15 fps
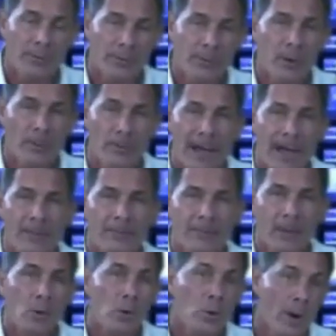uh, with you
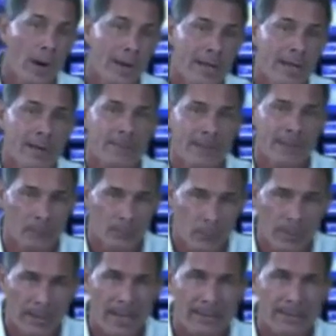about who I am
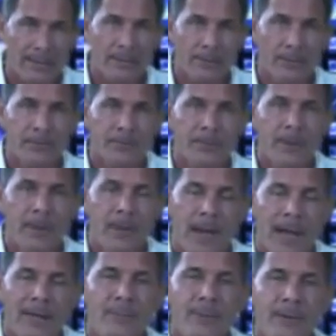and what I do.
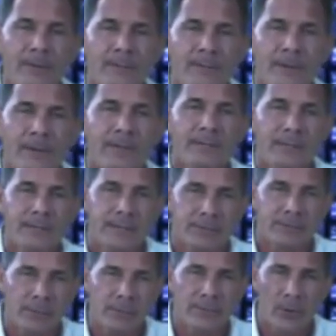I've been in the fitness
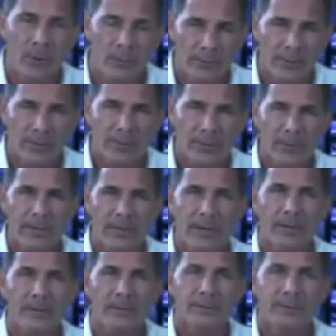industry for over 30
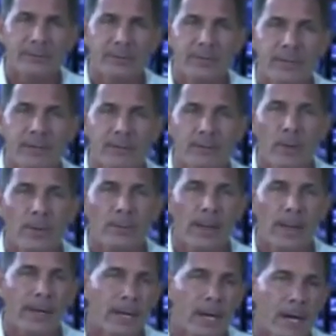years, and what
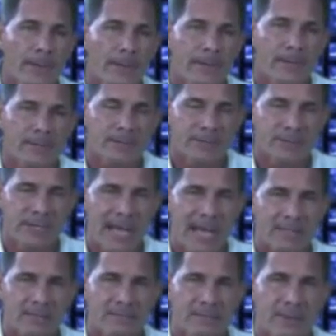my company does in
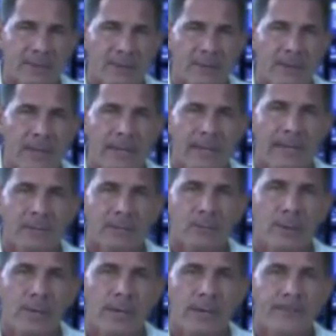Jacksonville is
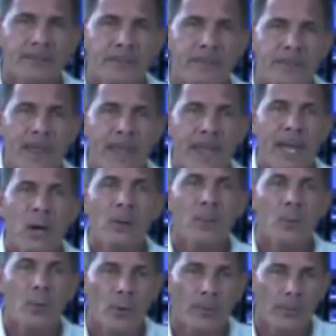we
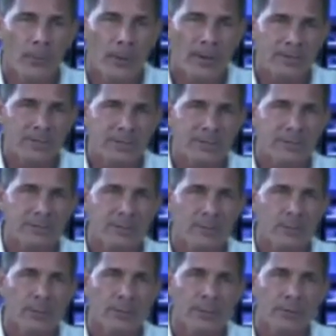help corporations
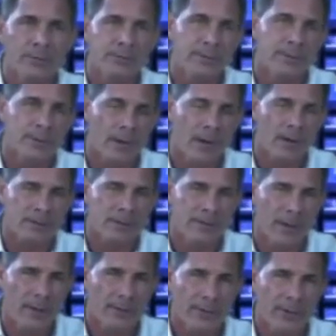reduce their cost of
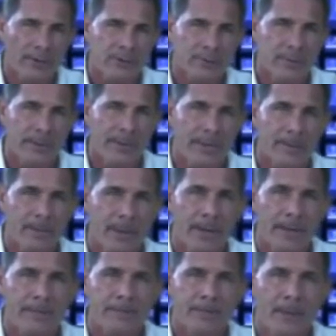healthcare spending
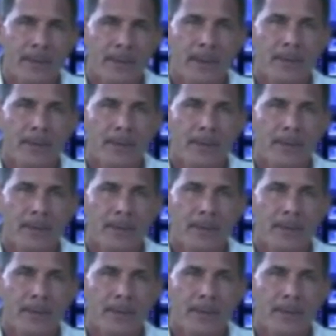by